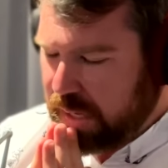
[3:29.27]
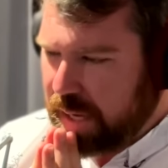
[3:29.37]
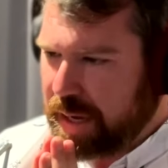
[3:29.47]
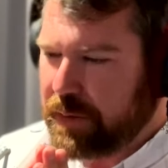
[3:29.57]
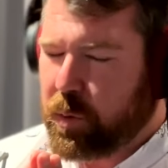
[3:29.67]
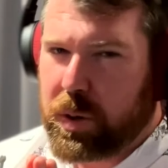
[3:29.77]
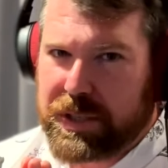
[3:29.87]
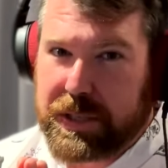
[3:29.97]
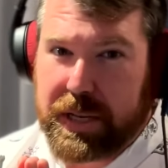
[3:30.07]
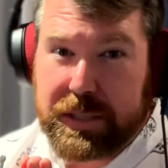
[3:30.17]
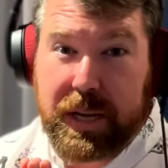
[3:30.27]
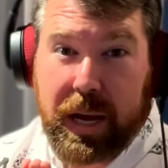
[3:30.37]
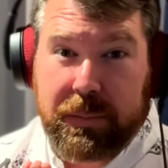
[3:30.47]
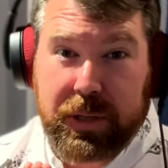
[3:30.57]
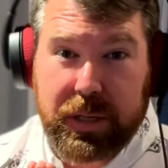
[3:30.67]
of course, it takes
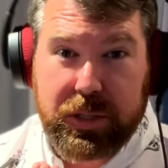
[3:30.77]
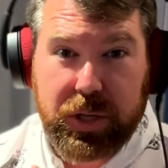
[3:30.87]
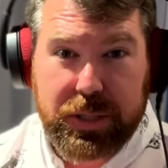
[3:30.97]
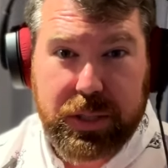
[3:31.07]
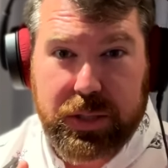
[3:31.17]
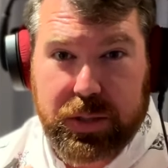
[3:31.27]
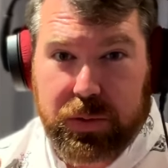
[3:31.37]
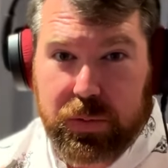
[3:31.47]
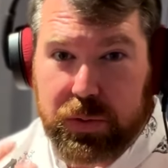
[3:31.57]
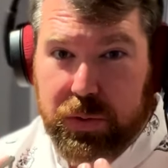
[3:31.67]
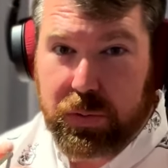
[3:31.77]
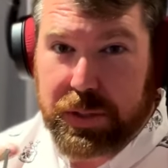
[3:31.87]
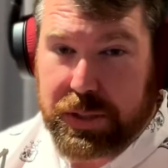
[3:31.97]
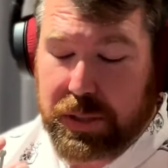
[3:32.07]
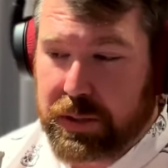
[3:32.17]
time to get adjusted to
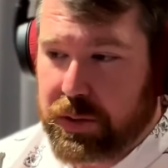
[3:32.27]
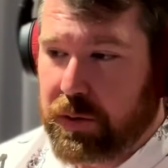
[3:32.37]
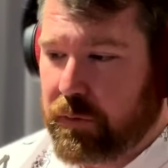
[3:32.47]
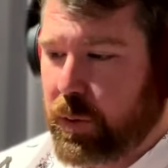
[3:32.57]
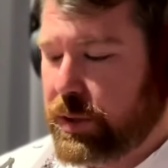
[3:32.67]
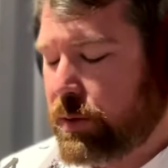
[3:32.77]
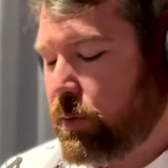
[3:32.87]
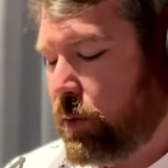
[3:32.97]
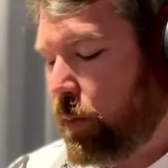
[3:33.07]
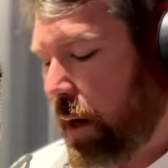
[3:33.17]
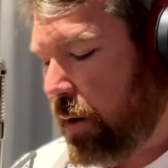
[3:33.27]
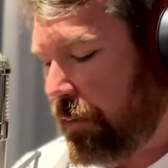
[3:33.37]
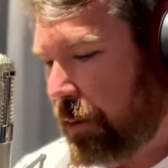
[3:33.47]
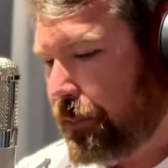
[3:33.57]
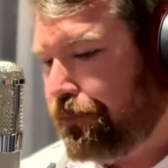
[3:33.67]
listening to your voice through a new
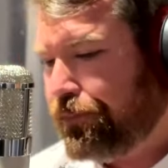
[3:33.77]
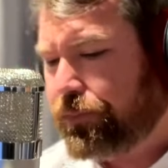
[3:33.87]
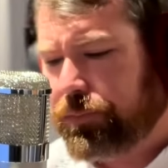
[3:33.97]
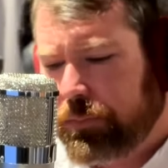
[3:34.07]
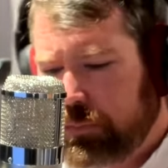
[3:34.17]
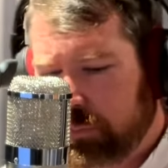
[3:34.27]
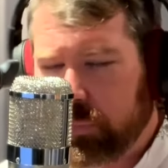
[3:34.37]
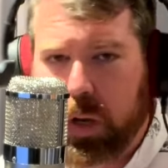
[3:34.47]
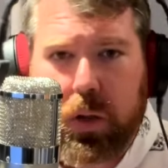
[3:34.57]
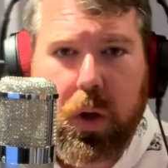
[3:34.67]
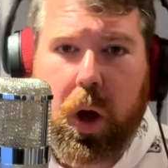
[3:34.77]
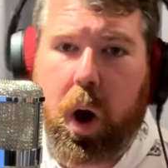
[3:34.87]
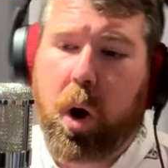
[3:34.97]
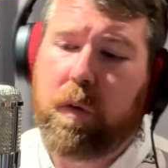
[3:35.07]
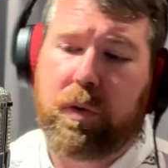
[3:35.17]
microphone.
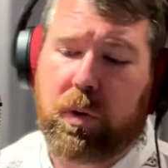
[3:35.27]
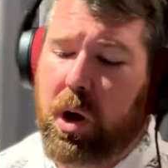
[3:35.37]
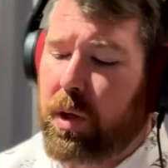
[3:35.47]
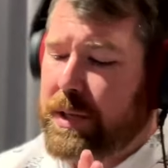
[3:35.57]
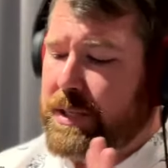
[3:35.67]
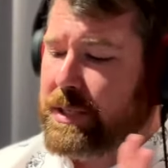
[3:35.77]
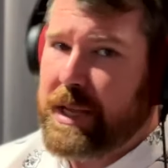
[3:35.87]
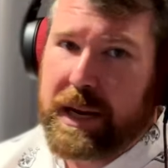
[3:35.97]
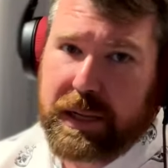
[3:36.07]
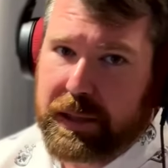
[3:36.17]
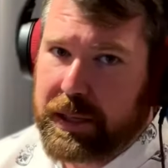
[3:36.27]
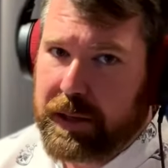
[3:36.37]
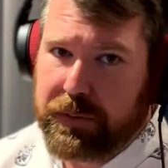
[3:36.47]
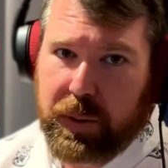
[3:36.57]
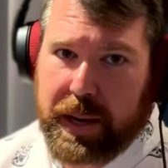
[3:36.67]
Overall,
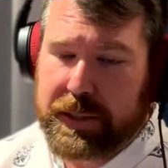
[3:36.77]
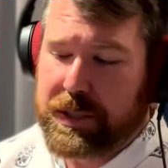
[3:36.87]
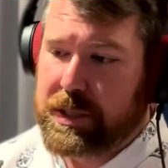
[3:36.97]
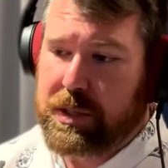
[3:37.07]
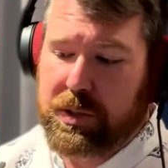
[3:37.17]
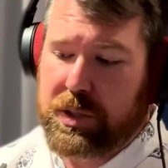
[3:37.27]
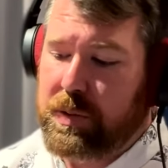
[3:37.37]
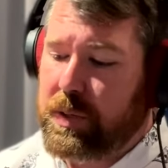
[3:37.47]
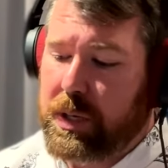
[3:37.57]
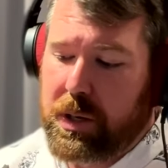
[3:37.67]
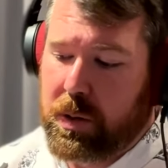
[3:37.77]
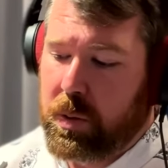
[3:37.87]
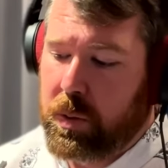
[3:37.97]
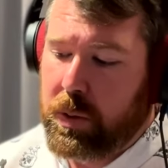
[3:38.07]
aesthetically, if you had this in your studio,